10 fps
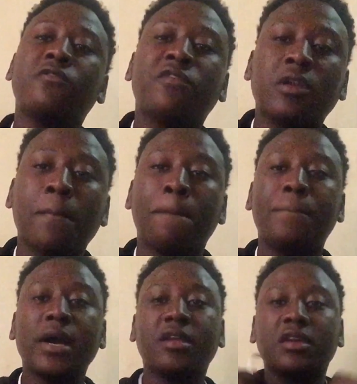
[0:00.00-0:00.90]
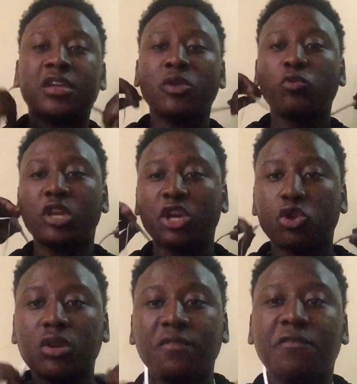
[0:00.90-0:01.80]
Fofana back again with
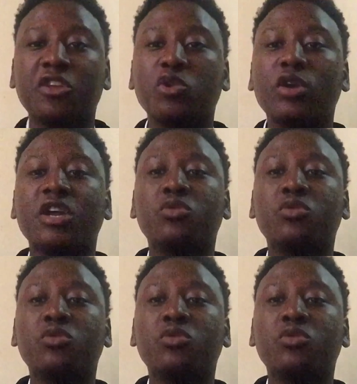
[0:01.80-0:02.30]
another video,